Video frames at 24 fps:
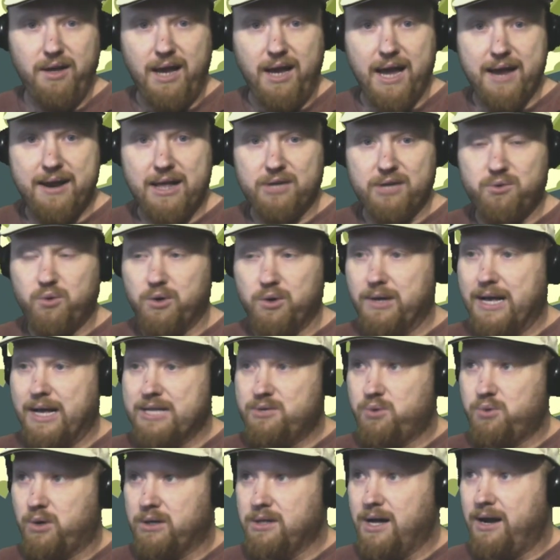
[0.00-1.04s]
And that's
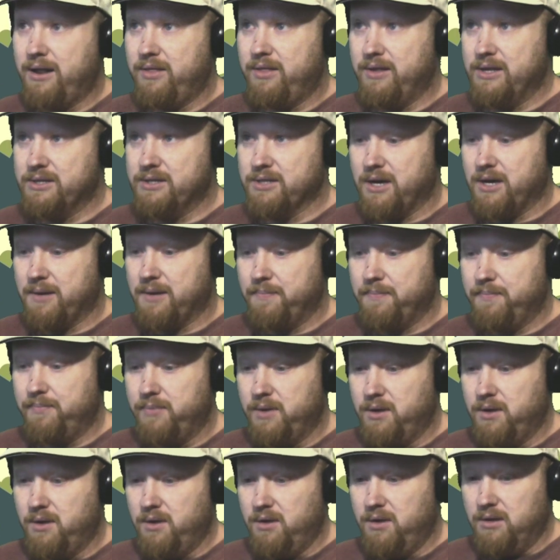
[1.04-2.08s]
what a lot of these
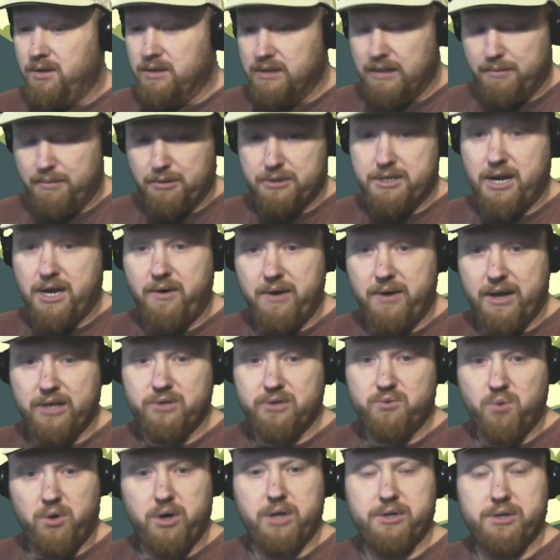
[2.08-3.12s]

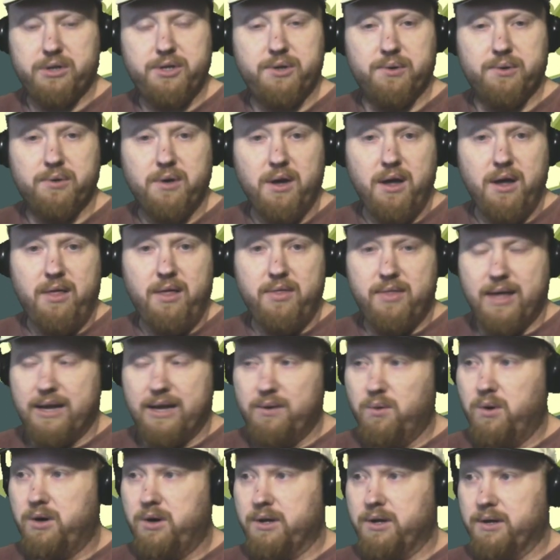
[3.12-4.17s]
libertarians want to do. They
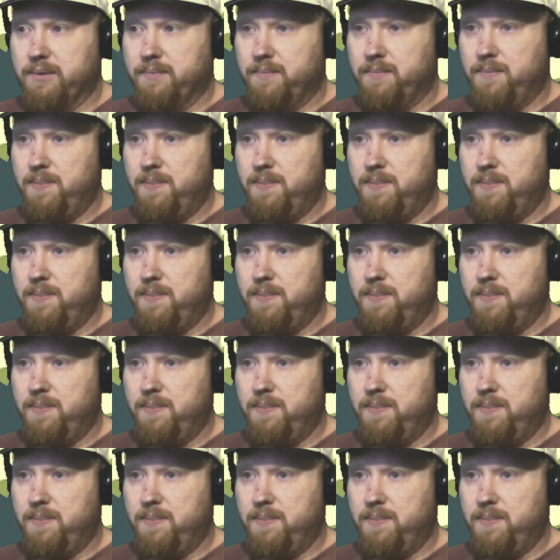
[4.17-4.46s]
want to